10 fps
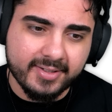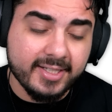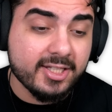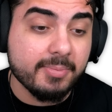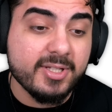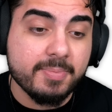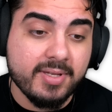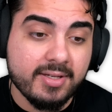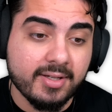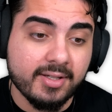Next up is
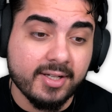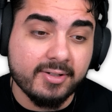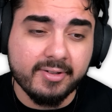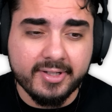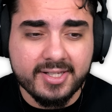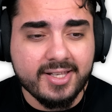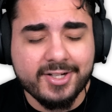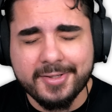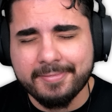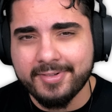PK. Now, honestly, I
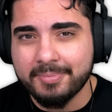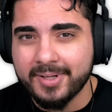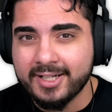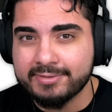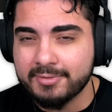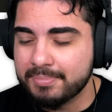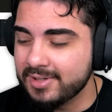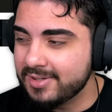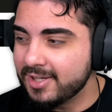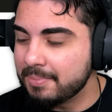just feel bad for
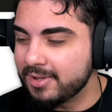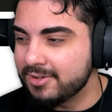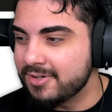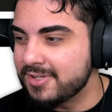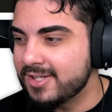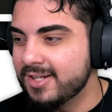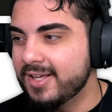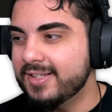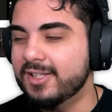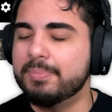PK players
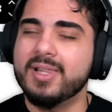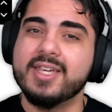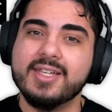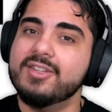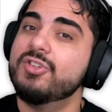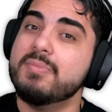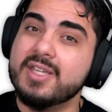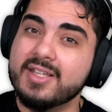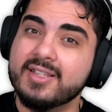that play in Domini.